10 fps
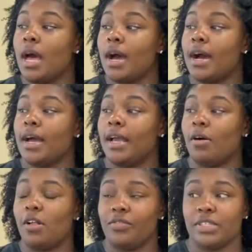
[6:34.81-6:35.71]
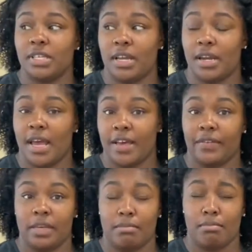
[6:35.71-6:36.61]
I all of a sudden have
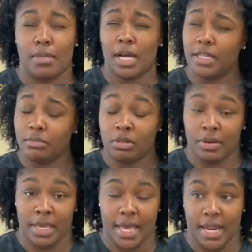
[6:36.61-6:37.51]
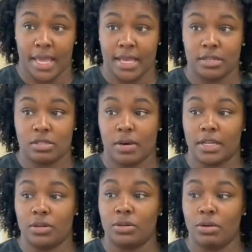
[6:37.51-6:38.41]
a mind-blowing headache, so I
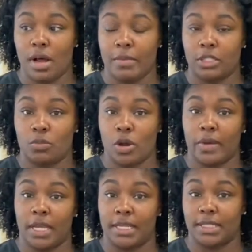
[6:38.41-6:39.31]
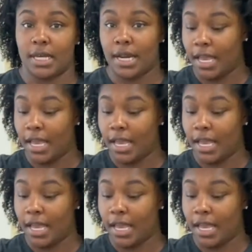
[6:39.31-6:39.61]
don't know how much more I'm gonna get done.